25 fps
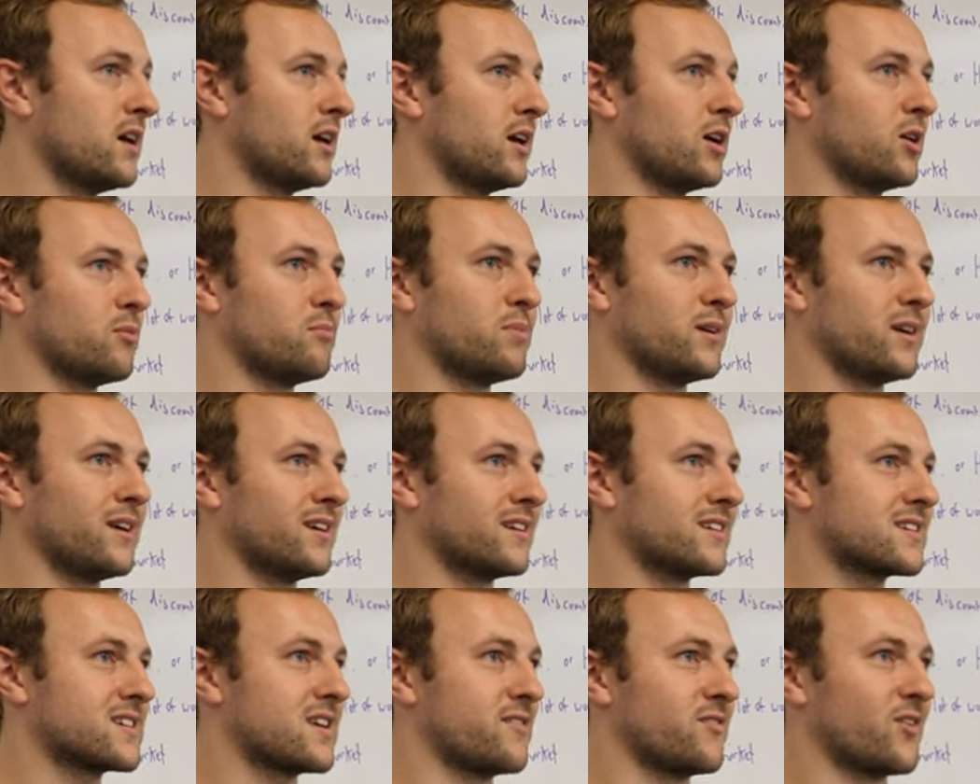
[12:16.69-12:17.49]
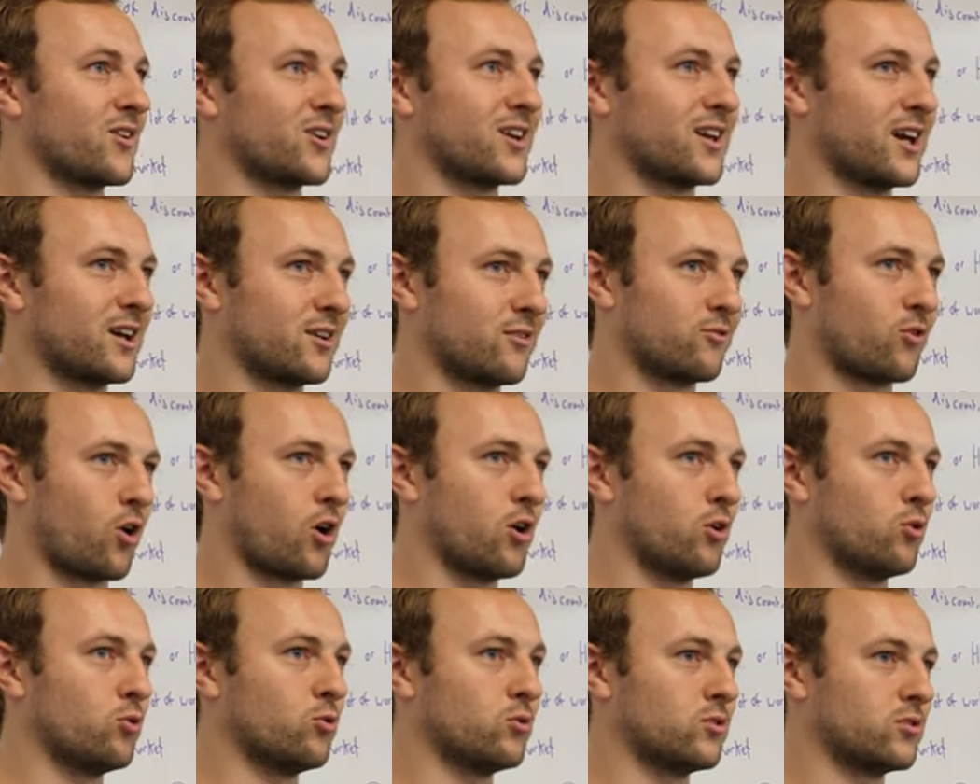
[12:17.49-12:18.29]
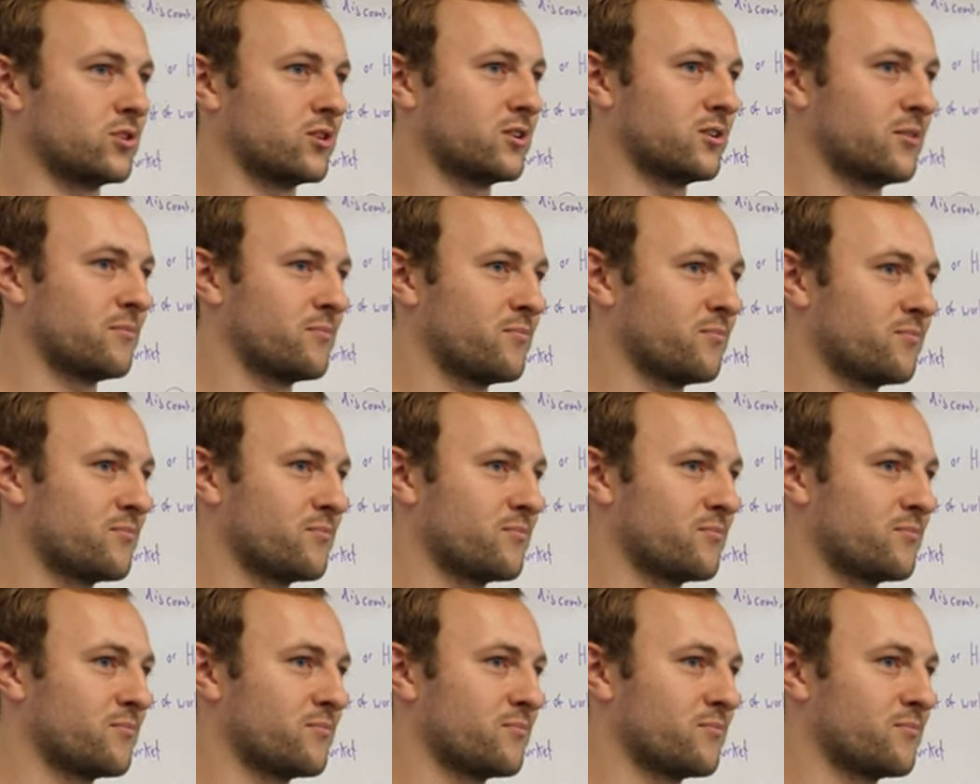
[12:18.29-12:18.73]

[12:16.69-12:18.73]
it'd be, see if I could get the right order.